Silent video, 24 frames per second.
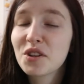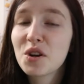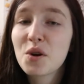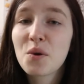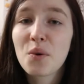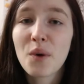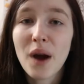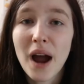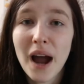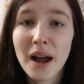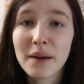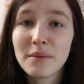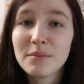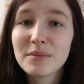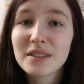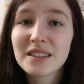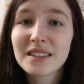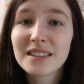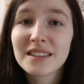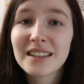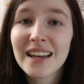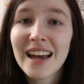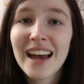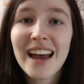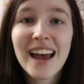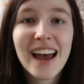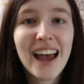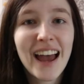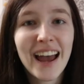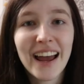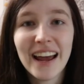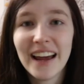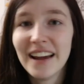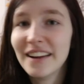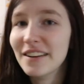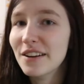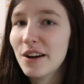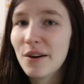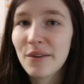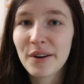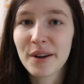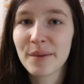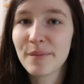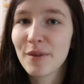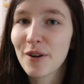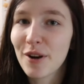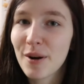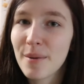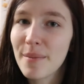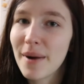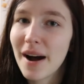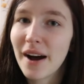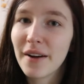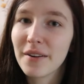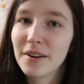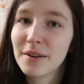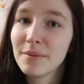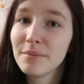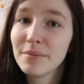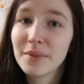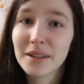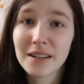crimes and knowing more about them,